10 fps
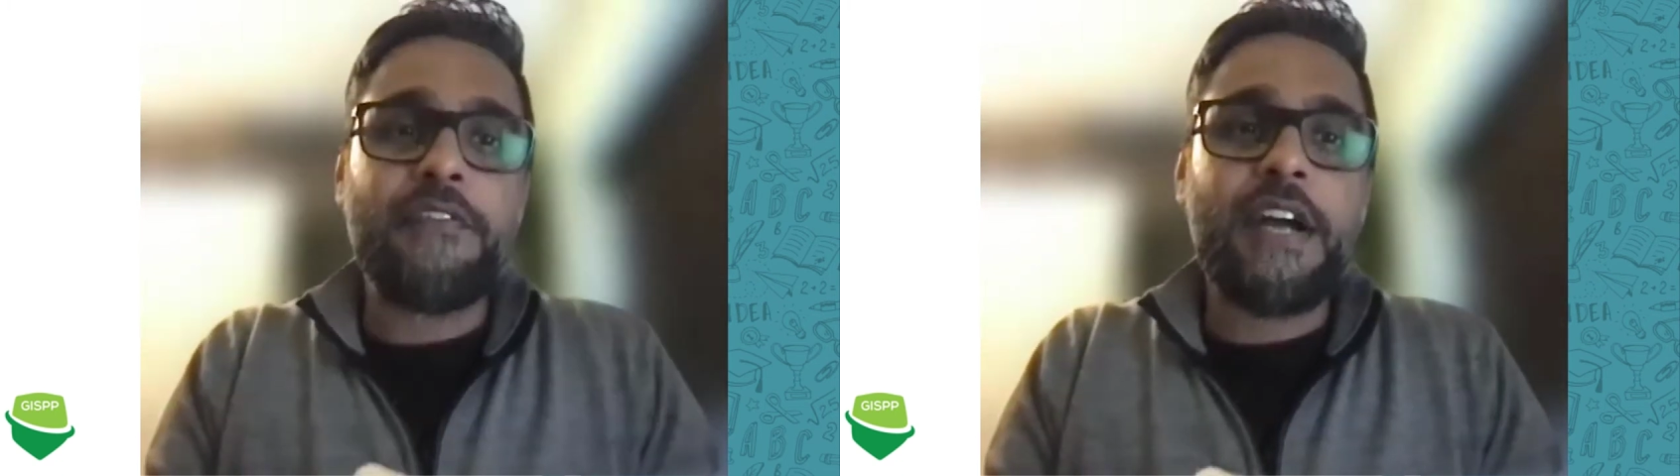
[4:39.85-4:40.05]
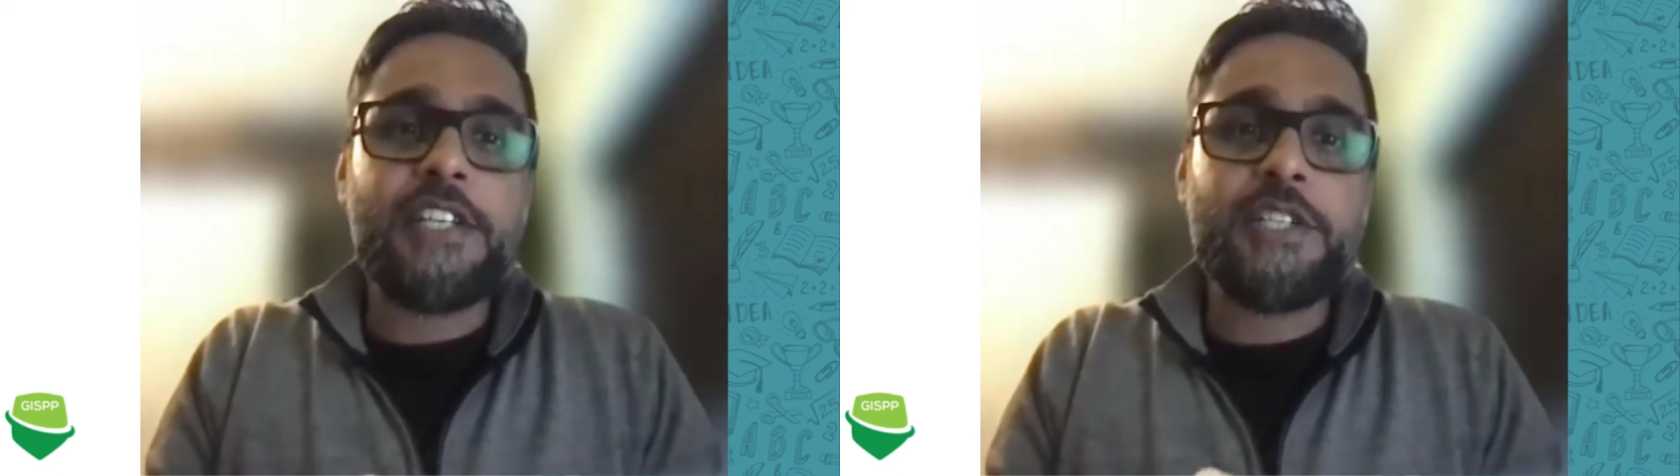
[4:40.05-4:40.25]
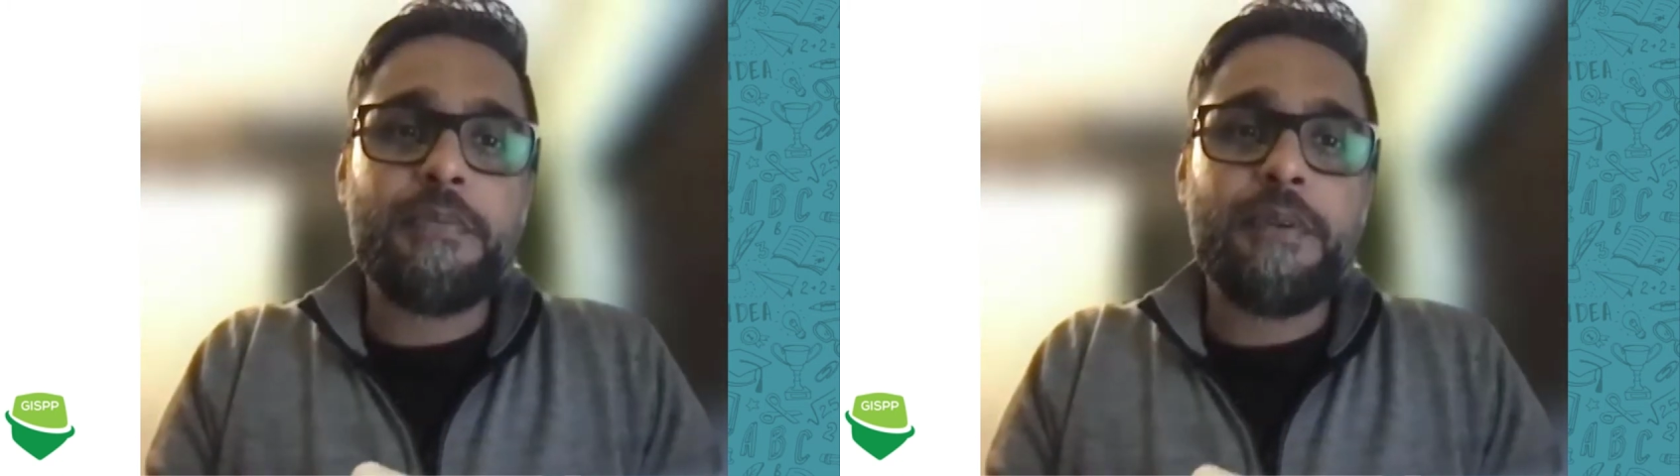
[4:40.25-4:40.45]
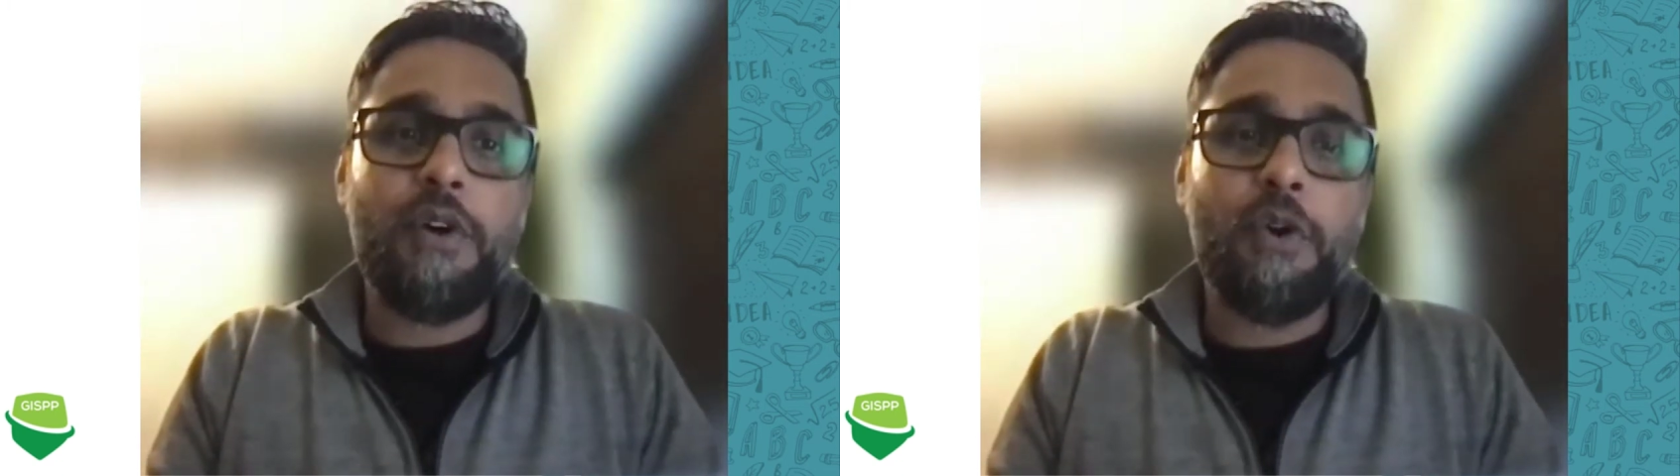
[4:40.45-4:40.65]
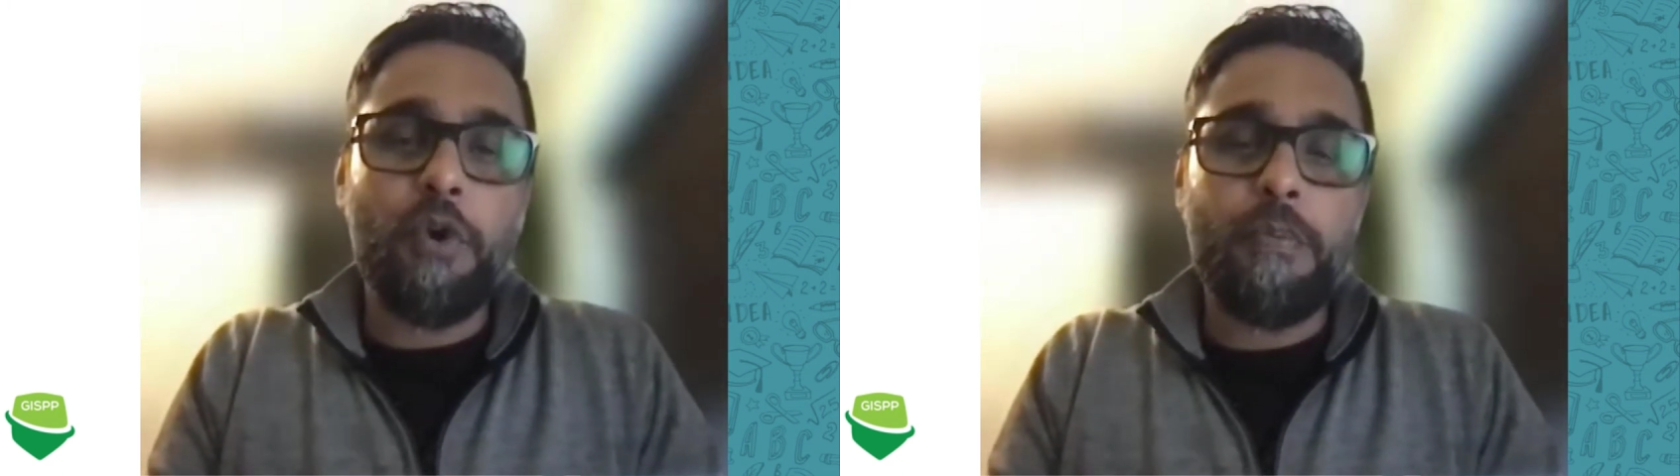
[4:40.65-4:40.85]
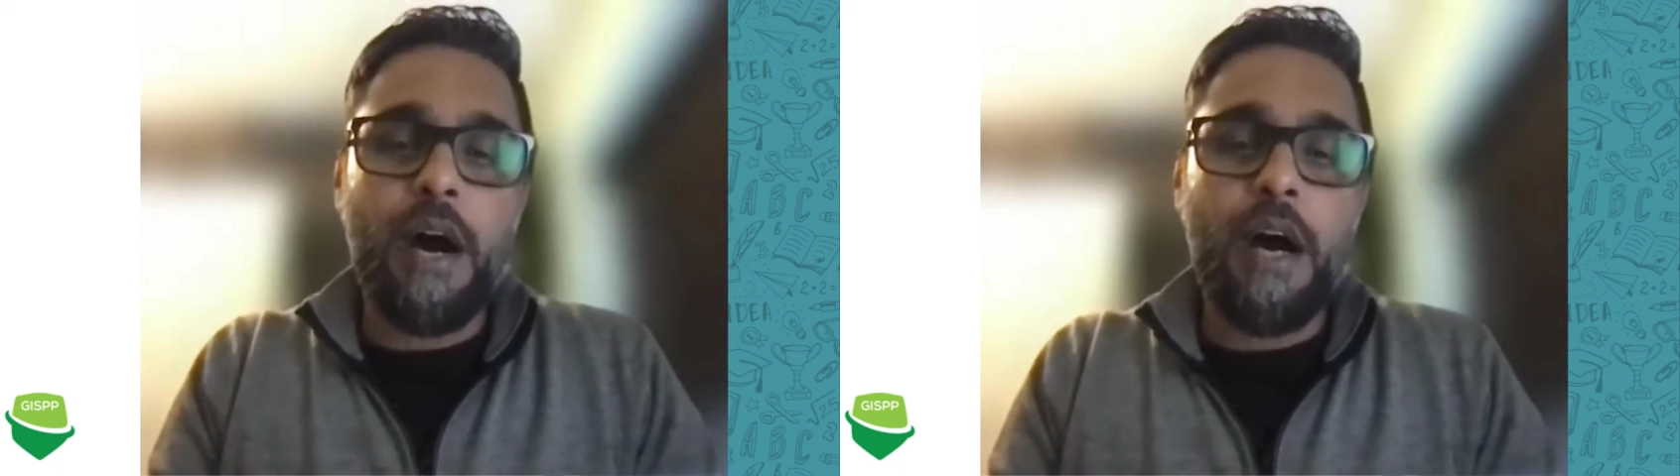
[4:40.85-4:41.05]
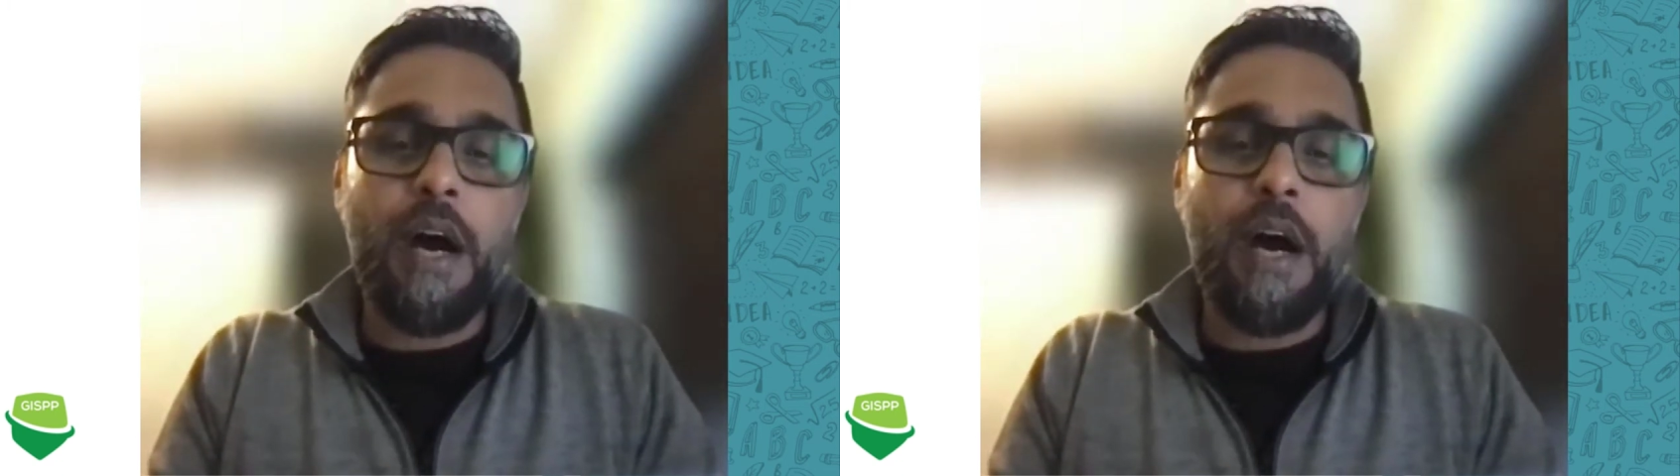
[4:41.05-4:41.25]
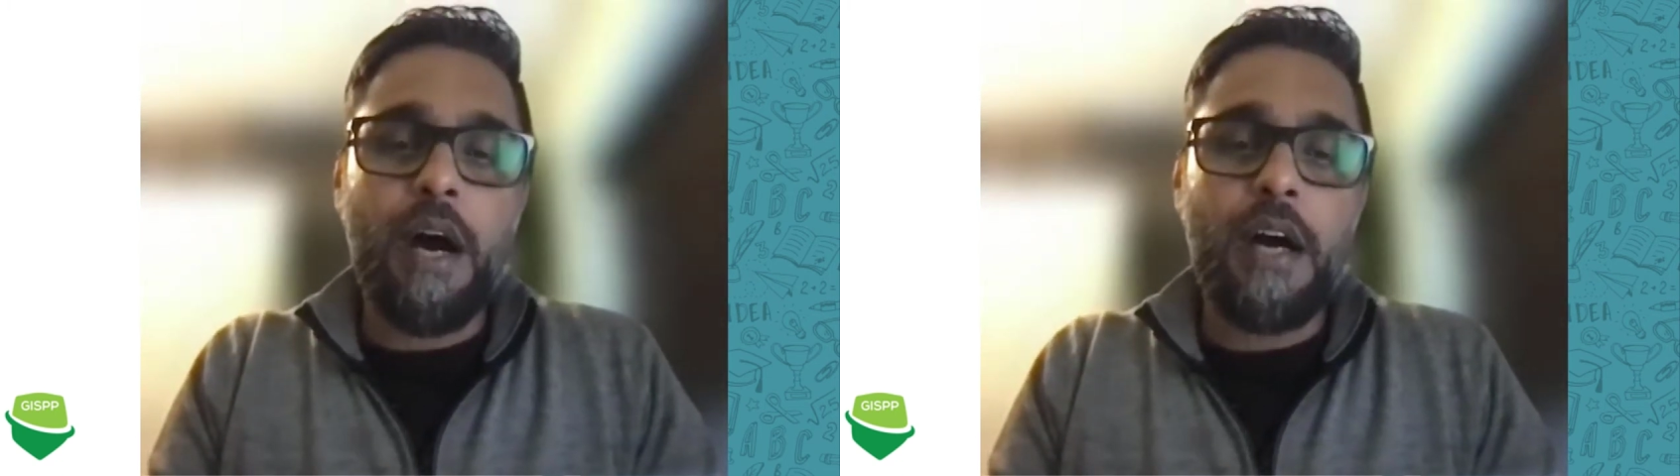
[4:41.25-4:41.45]
a customer or
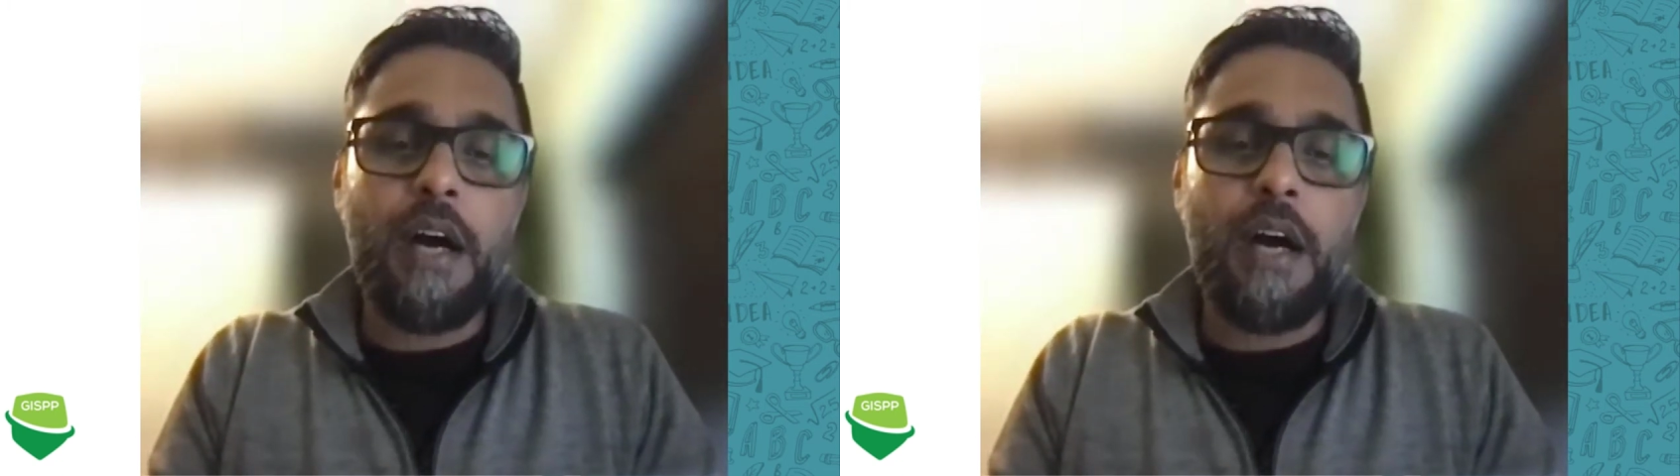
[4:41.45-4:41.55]
partners,